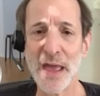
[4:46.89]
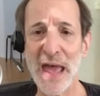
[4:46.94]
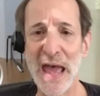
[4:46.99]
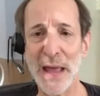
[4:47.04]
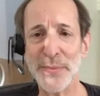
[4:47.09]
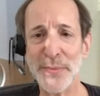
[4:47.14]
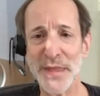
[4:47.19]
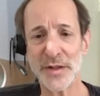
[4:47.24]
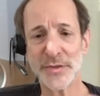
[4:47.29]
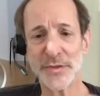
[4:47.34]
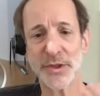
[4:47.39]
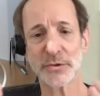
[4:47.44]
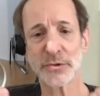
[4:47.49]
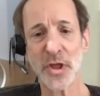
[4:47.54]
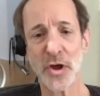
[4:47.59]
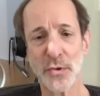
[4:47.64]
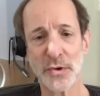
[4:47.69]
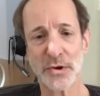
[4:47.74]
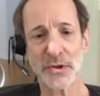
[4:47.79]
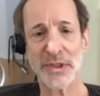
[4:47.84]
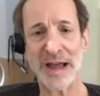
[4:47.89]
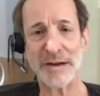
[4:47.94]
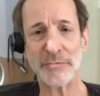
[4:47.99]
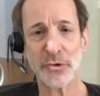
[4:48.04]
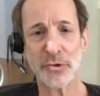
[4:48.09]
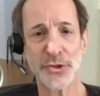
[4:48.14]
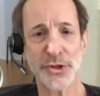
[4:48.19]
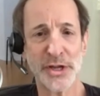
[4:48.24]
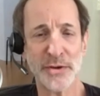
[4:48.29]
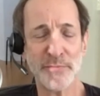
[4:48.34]
And then at the lower
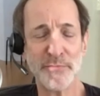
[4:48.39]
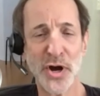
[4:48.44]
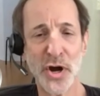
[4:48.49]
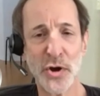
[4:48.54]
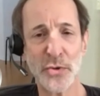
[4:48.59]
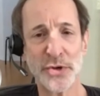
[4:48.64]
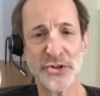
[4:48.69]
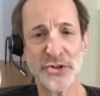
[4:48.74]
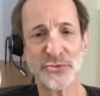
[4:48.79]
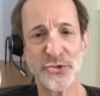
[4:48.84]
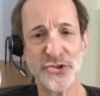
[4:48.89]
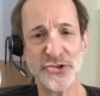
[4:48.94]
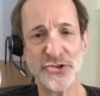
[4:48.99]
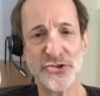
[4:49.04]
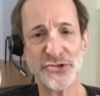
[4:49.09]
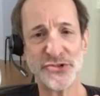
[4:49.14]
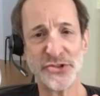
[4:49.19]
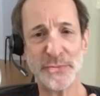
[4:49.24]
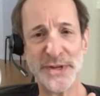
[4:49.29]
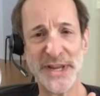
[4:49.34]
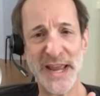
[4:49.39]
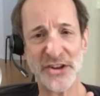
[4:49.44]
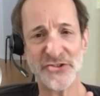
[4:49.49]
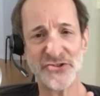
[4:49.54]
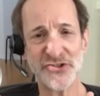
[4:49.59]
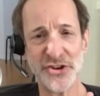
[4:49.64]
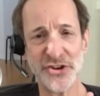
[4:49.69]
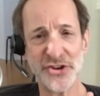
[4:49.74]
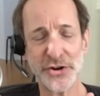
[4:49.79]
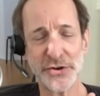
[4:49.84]
level, the components, which used to be
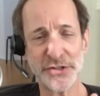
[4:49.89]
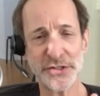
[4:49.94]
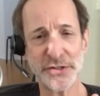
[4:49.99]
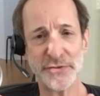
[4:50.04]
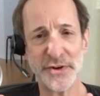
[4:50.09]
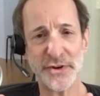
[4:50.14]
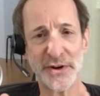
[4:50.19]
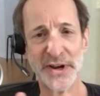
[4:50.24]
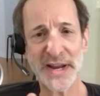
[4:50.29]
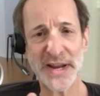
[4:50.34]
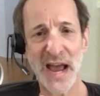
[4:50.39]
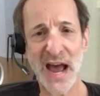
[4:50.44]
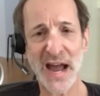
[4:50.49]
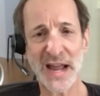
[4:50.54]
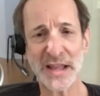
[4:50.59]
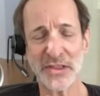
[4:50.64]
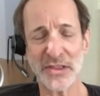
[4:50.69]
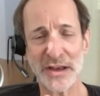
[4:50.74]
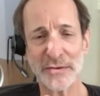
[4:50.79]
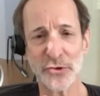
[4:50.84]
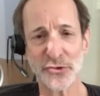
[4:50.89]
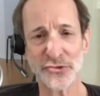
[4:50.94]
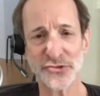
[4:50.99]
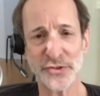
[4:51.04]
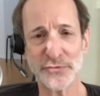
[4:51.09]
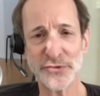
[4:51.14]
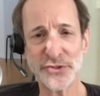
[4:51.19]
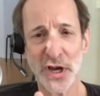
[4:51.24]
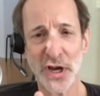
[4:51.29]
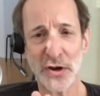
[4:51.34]
engineered to very high levels
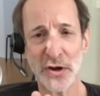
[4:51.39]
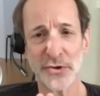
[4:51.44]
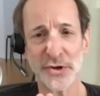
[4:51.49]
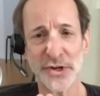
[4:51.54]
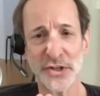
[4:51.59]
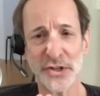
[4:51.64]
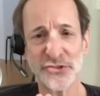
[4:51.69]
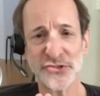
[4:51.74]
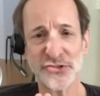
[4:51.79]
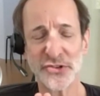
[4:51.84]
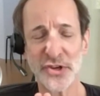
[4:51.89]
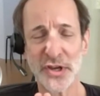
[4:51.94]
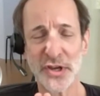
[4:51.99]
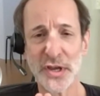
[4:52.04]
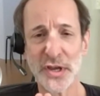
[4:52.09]
of tolerance,